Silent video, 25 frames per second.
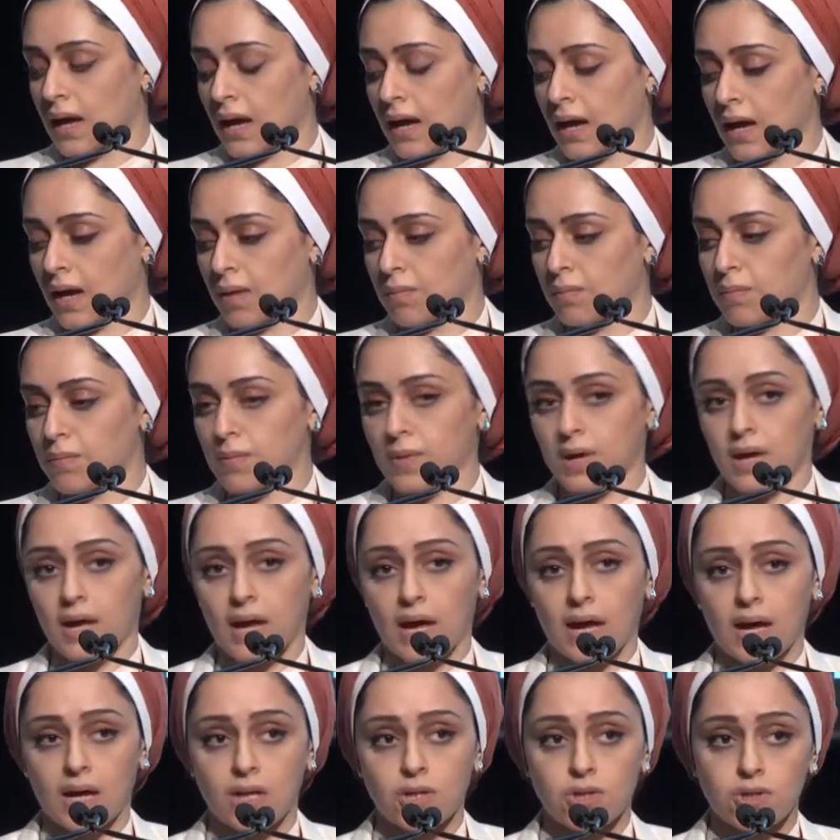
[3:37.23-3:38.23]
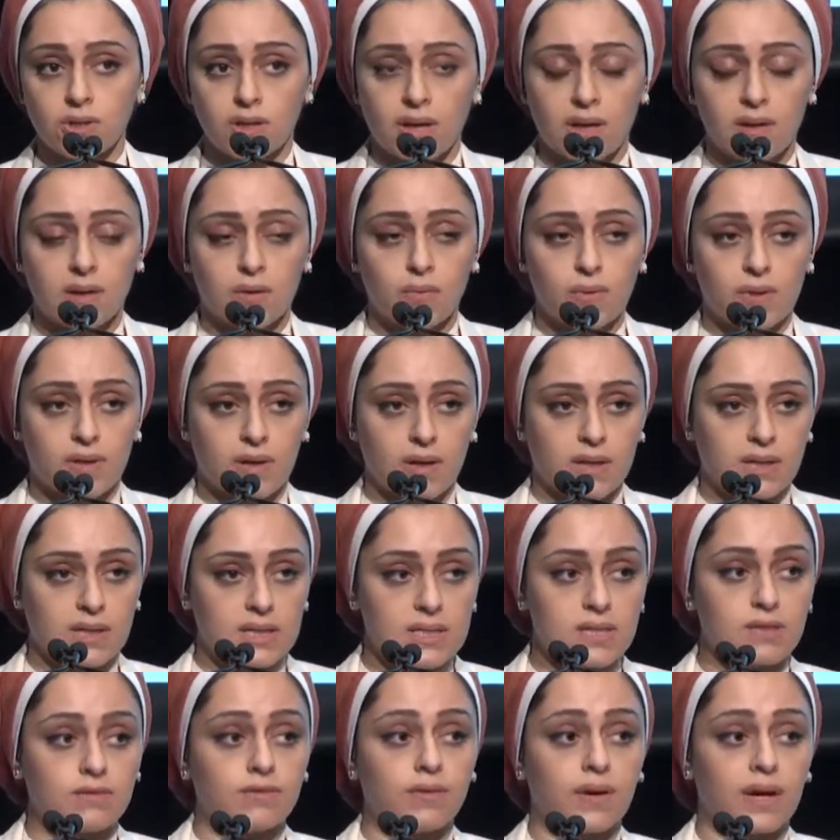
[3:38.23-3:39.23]
and together with
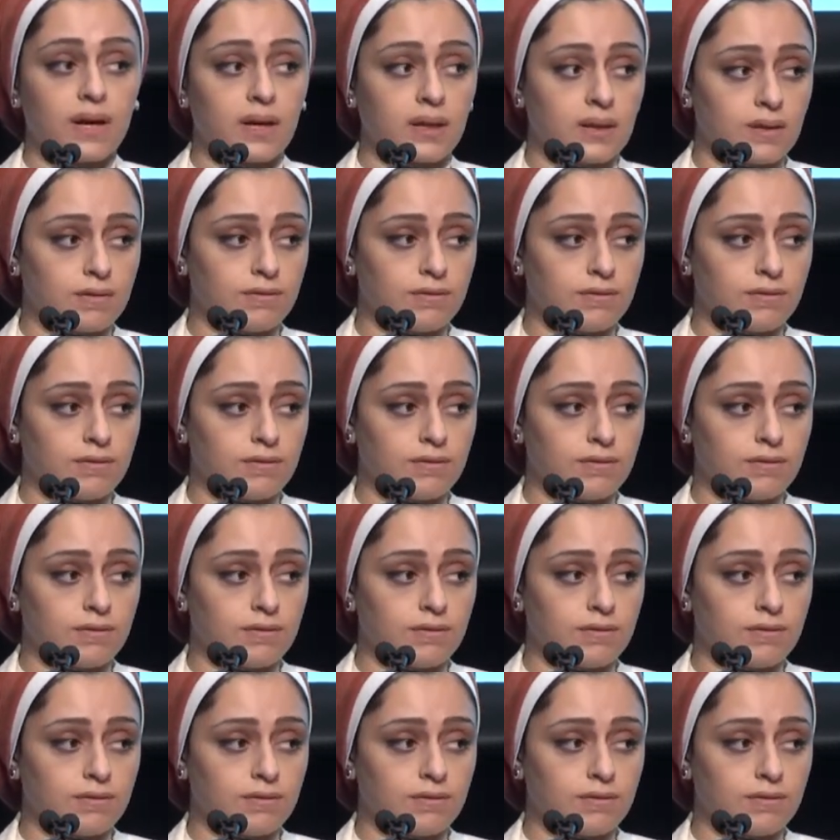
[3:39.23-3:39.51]
identifying